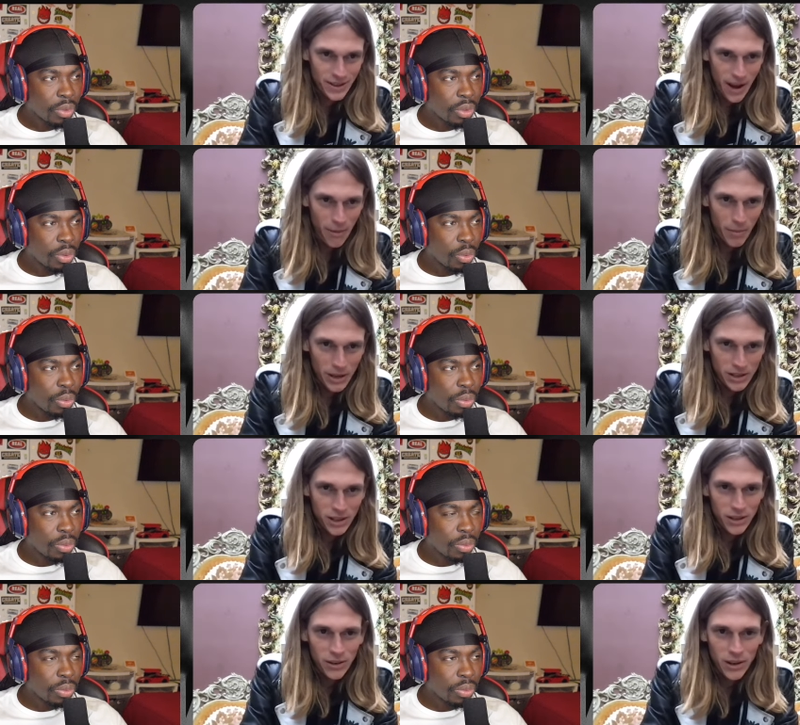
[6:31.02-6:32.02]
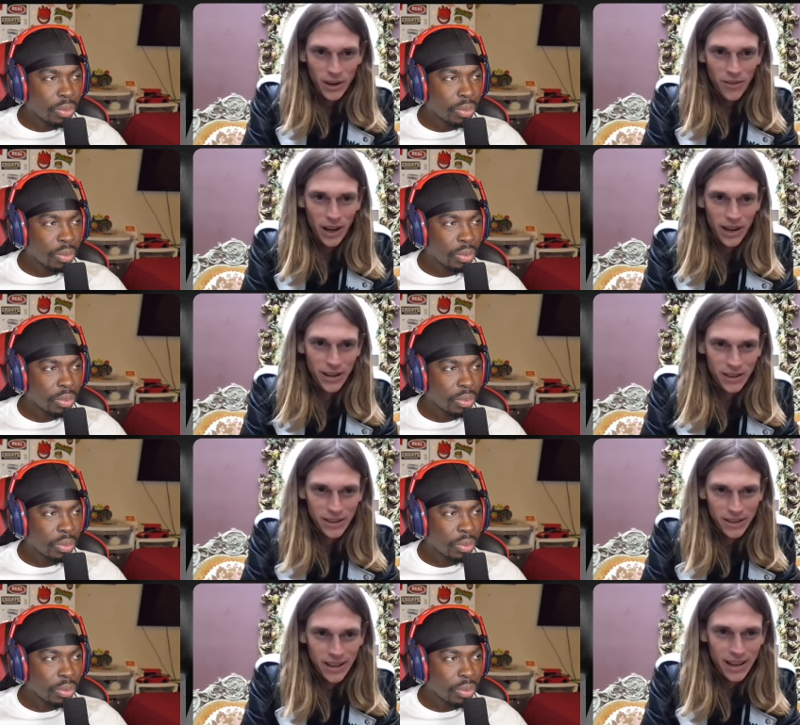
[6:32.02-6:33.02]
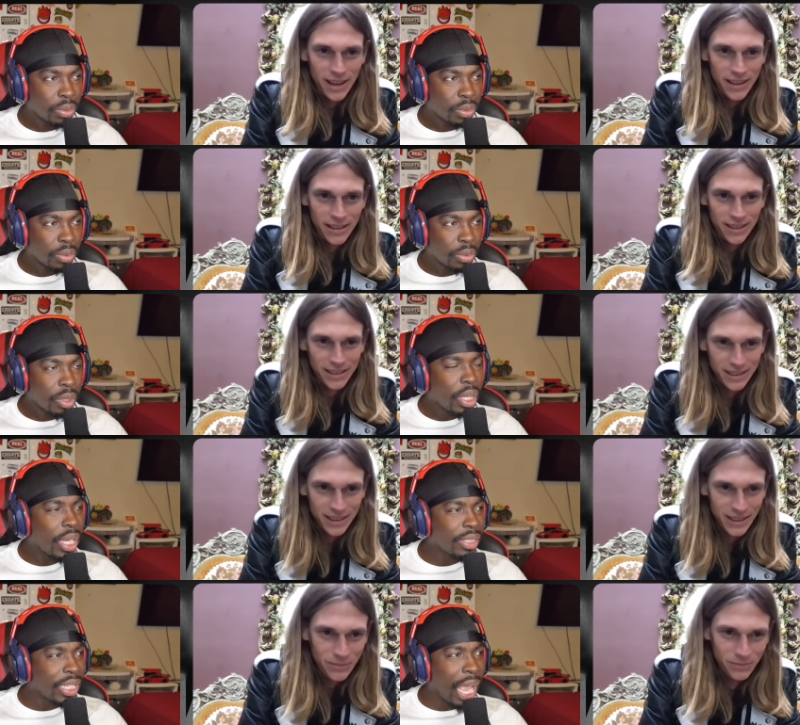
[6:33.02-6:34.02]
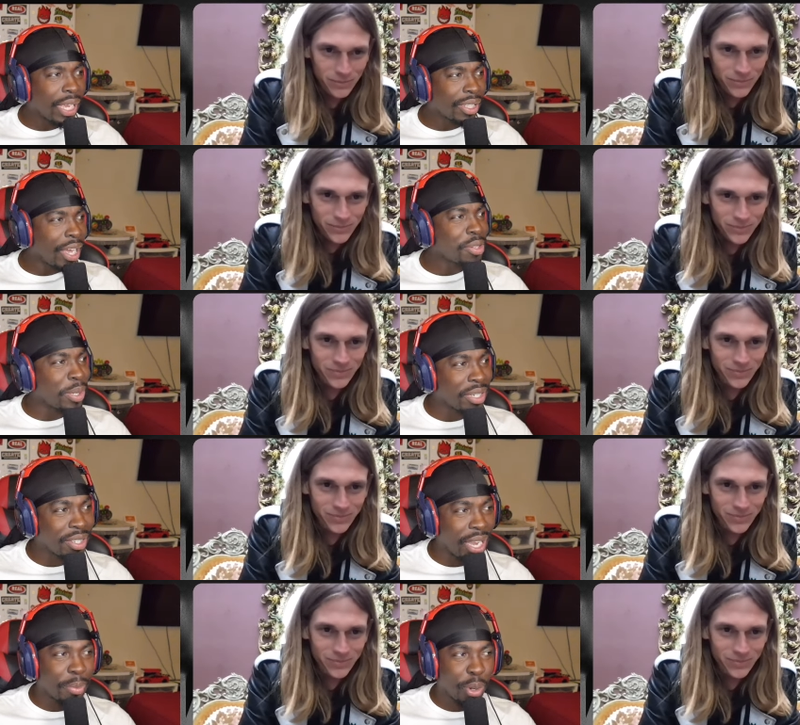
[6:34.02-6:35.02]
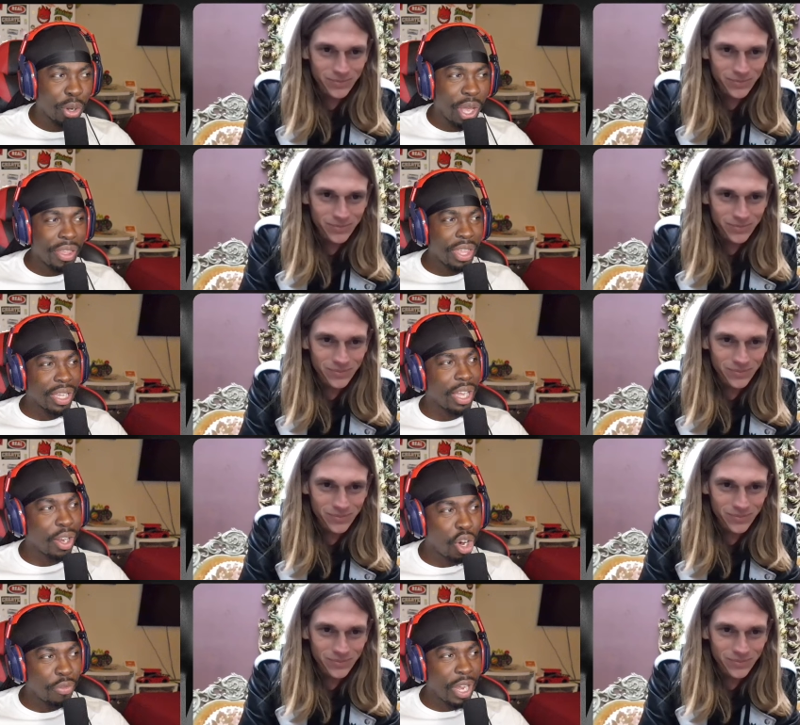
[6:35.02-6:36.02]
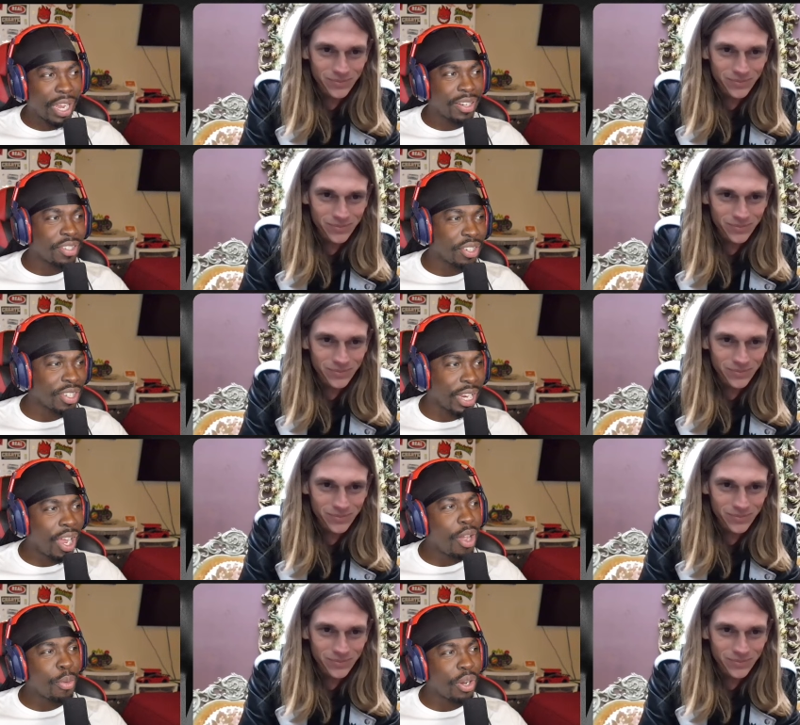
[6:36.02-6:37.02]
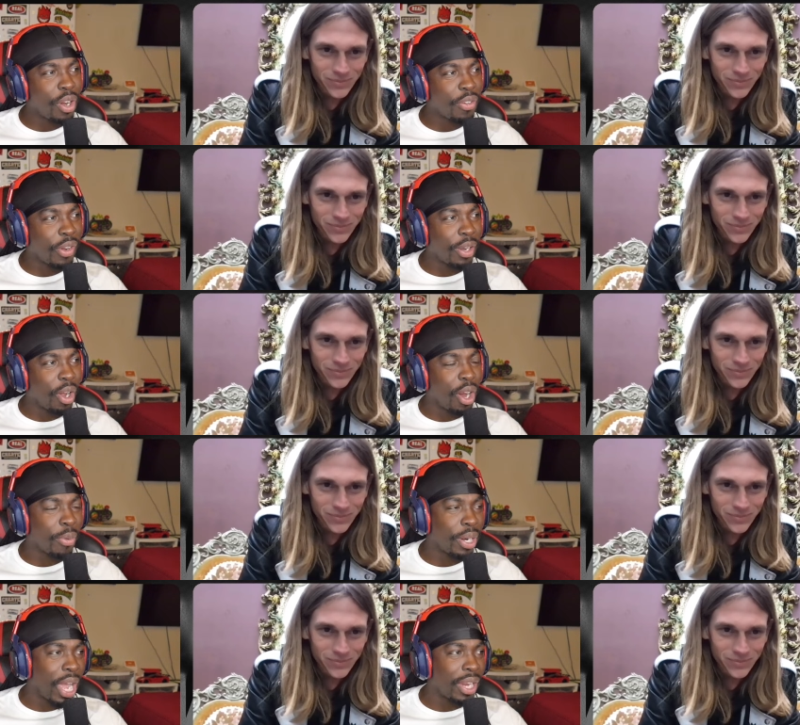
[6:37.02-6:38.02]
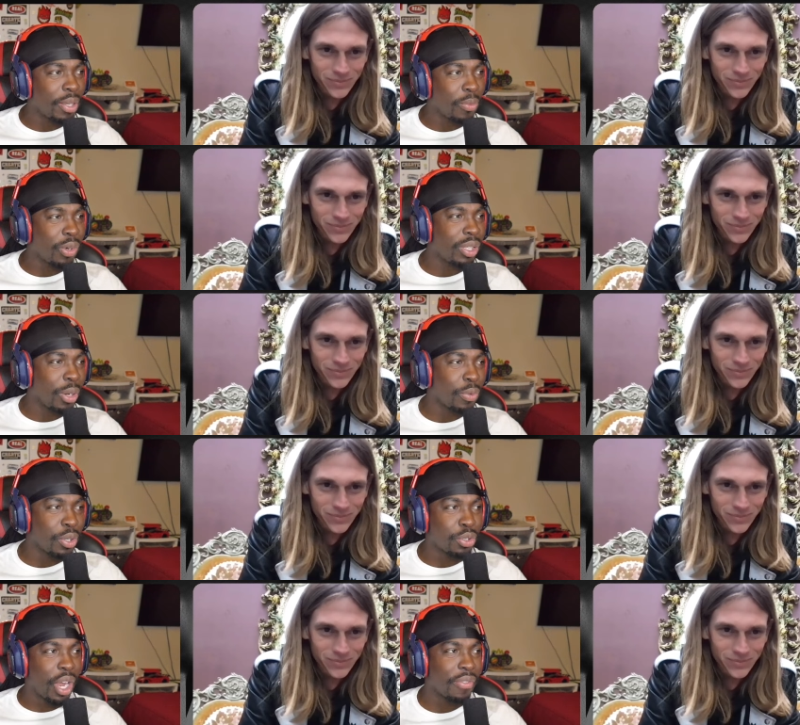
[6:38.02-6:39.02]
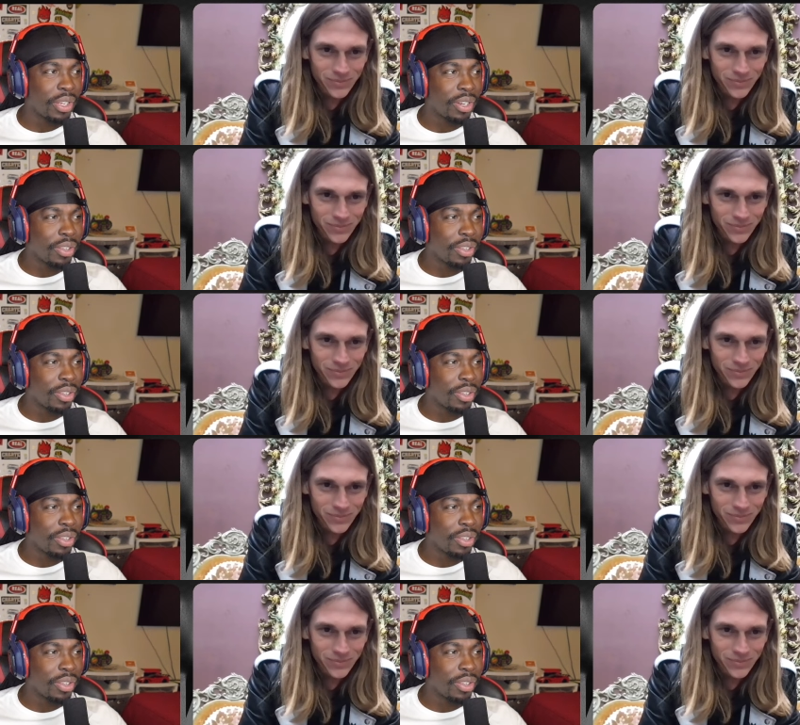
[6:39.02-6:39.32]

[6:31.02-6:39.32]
Speaker 1: not much to do in Irvine other than that.
Speaker 2: Exactly. I was about to say, bro, I think like Irvine is just like, oh, we're in Irvine. All right, we're not anymore. Like when you're driving on